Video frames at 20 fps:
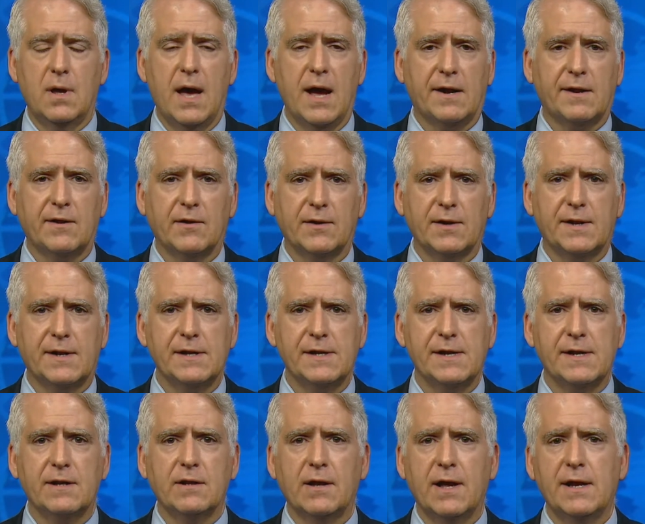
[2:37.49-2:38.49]

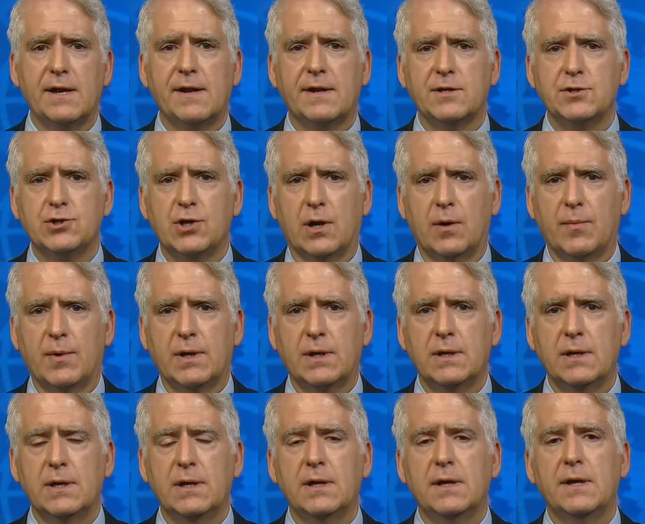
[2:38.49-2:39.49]
Excellencies, ladies and gentlemen,
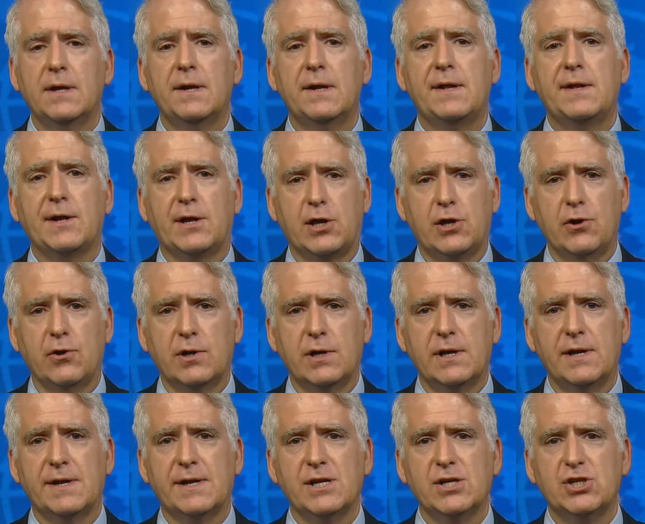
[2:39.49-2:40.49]

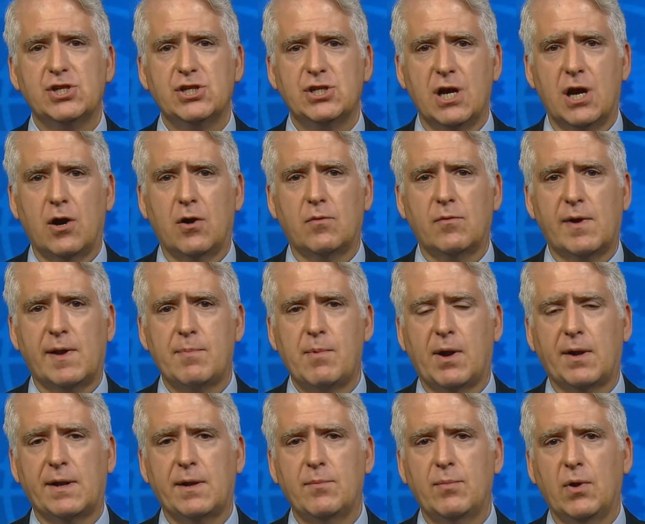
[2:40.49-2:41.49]
security is a shared
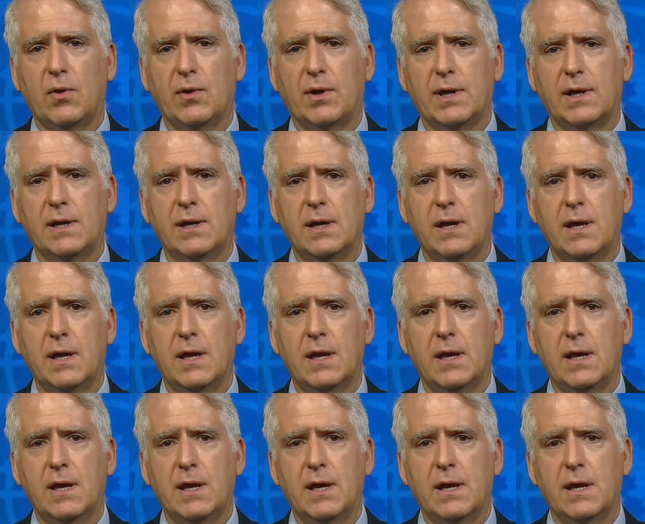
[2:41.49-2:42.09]
responsibility,